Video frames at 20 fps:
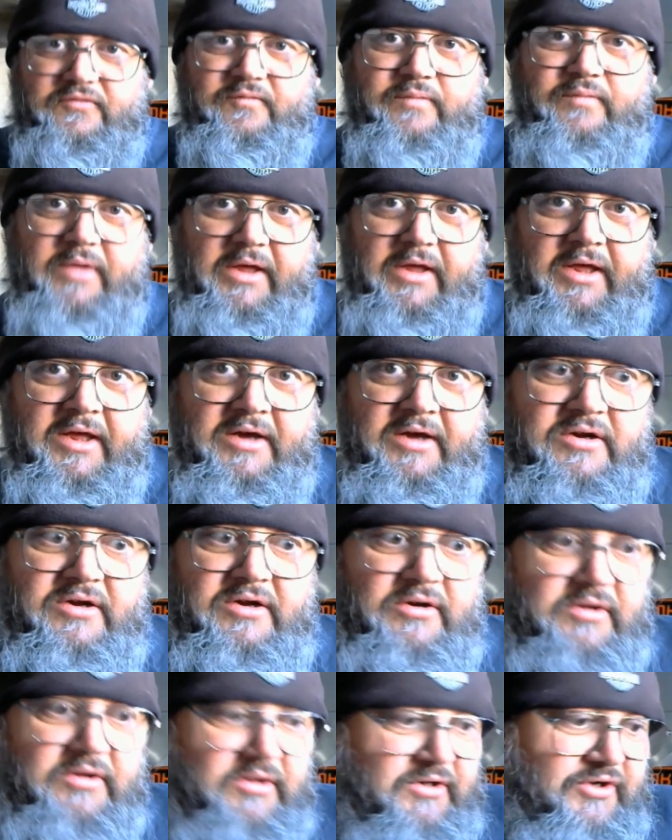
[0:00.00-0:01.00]

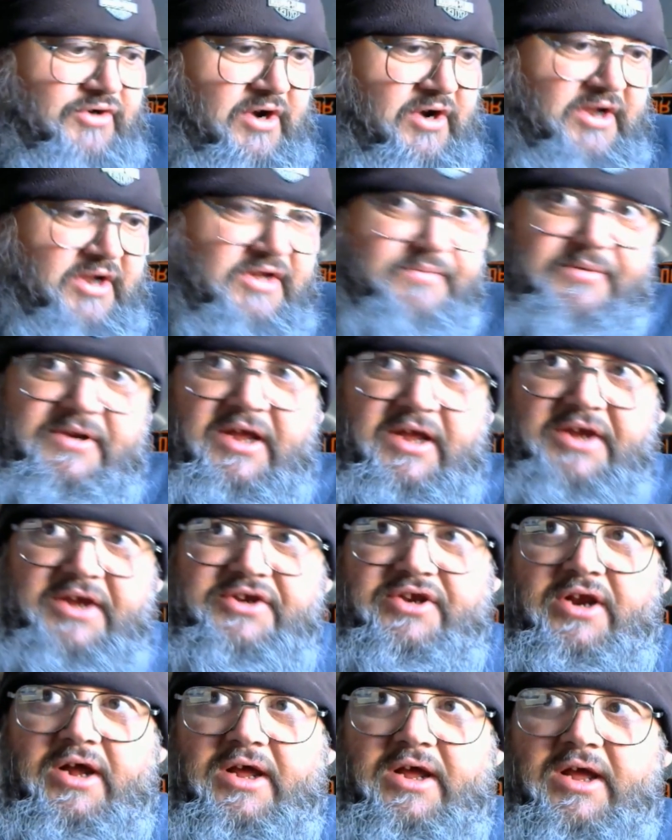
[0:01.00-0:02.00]
vehicle and
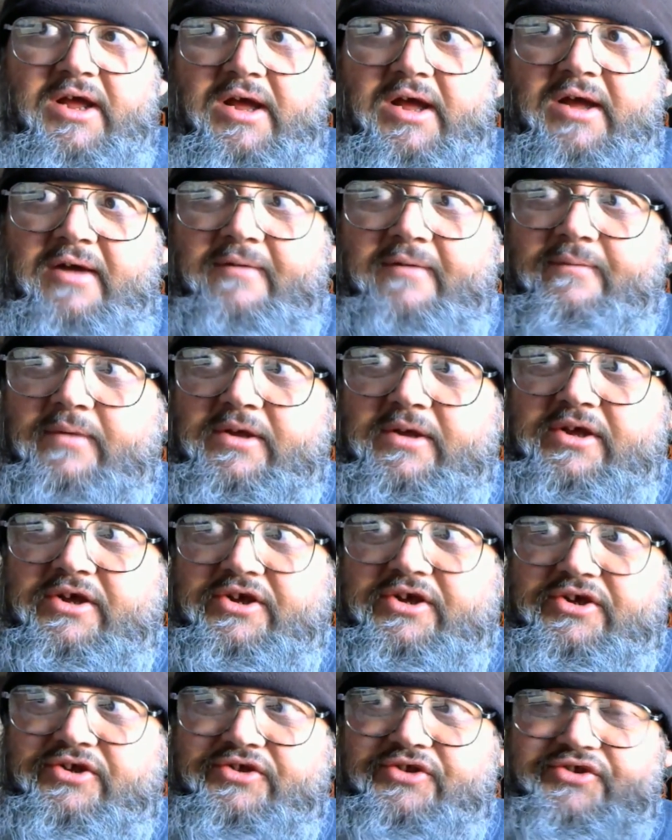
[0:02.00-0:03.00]
transportation I have
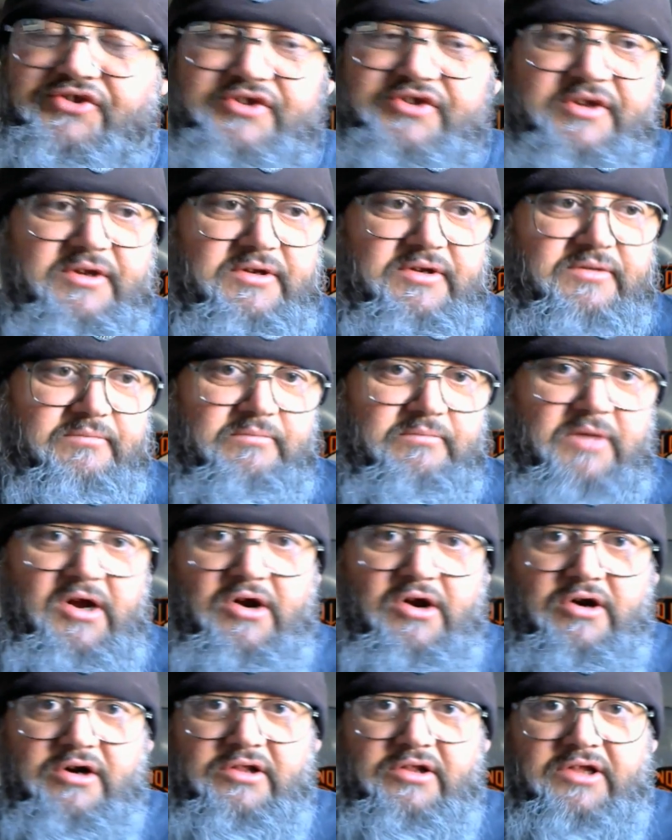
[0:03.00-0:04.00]
is my
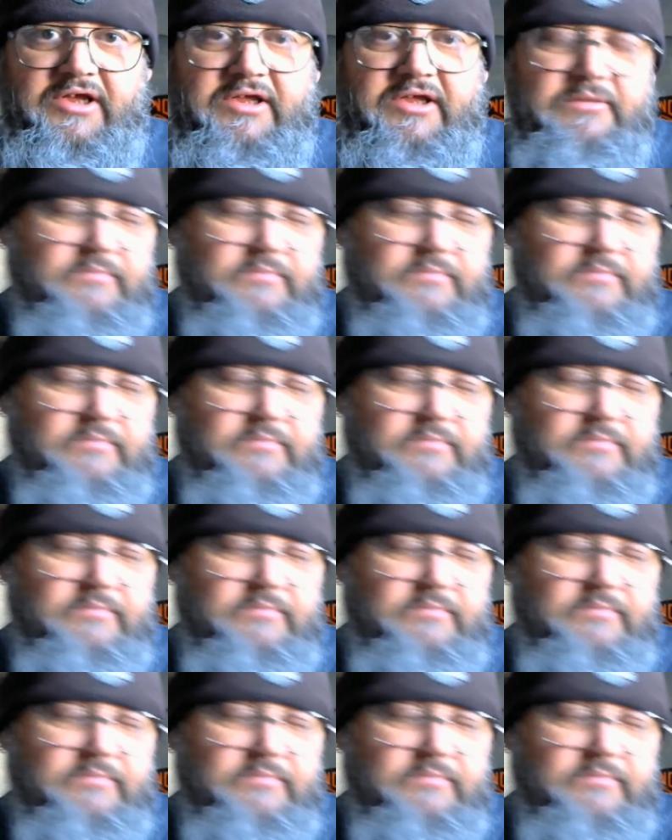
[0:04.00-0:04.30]
Harley.